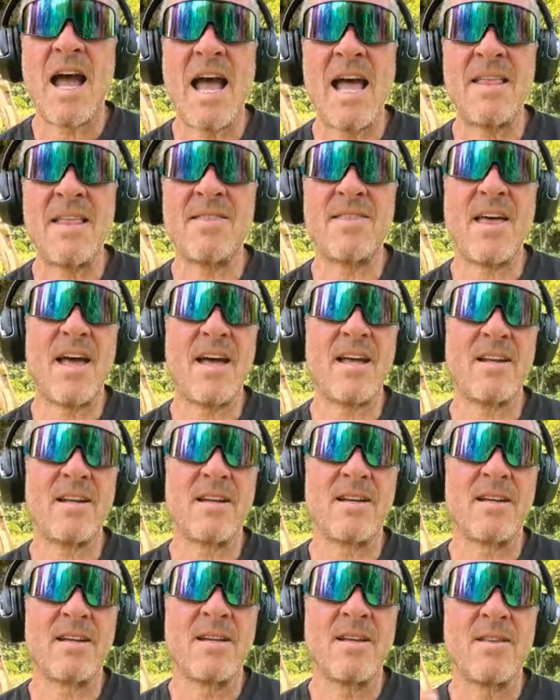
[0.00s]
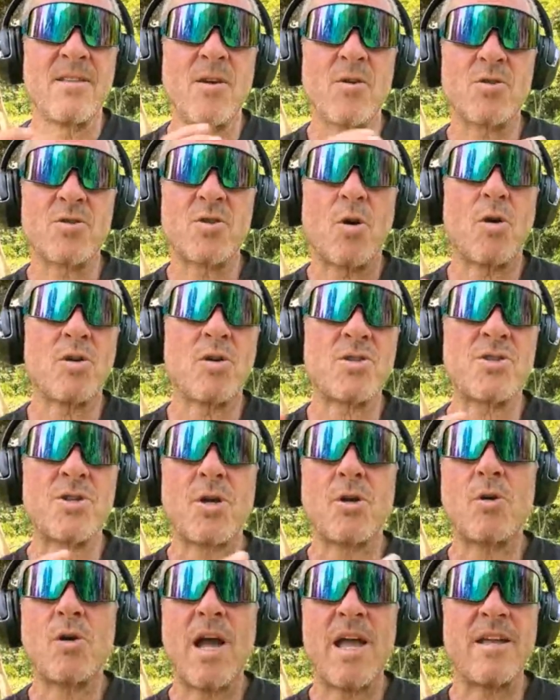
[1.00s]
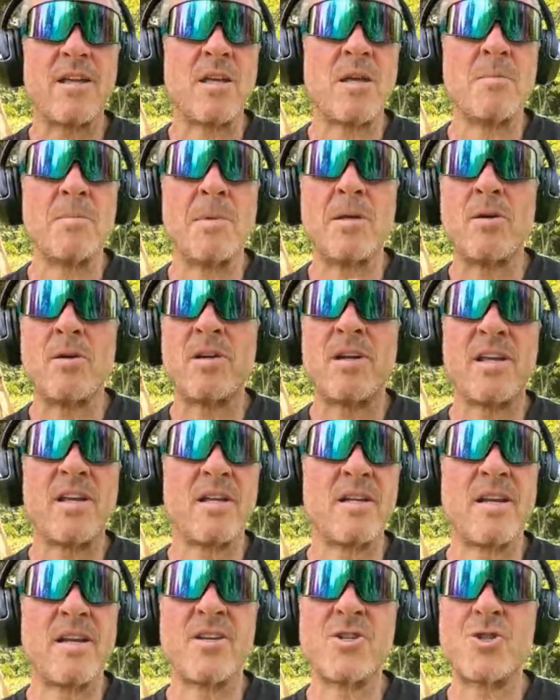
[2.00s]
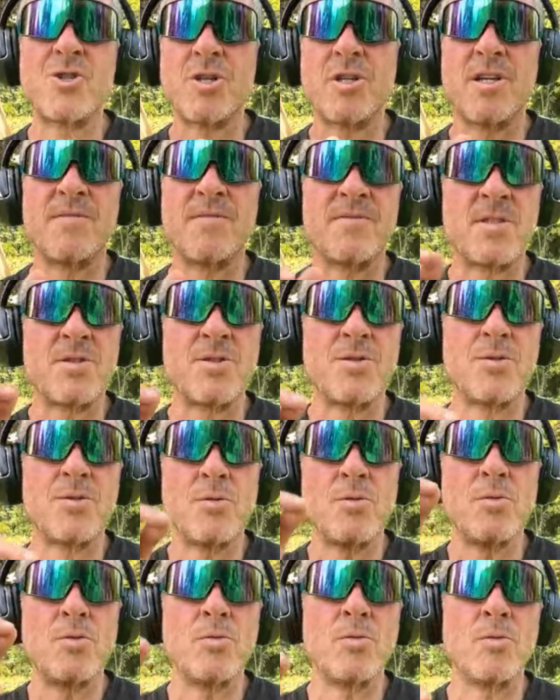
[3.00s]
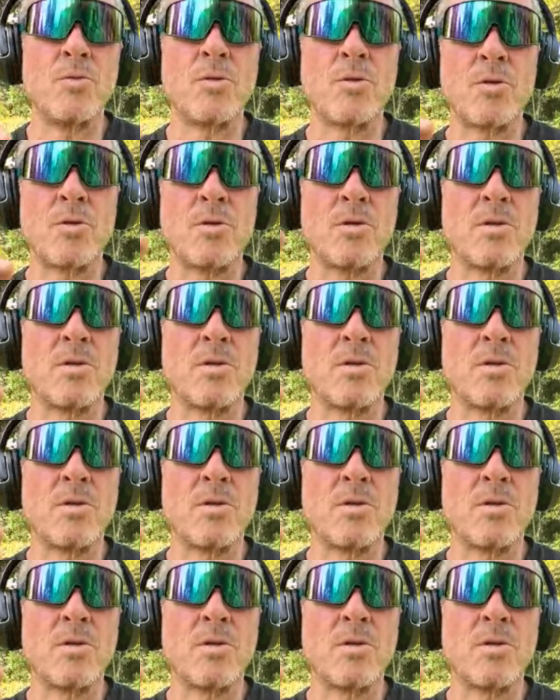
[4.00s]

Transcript: And that there's also a community initiative to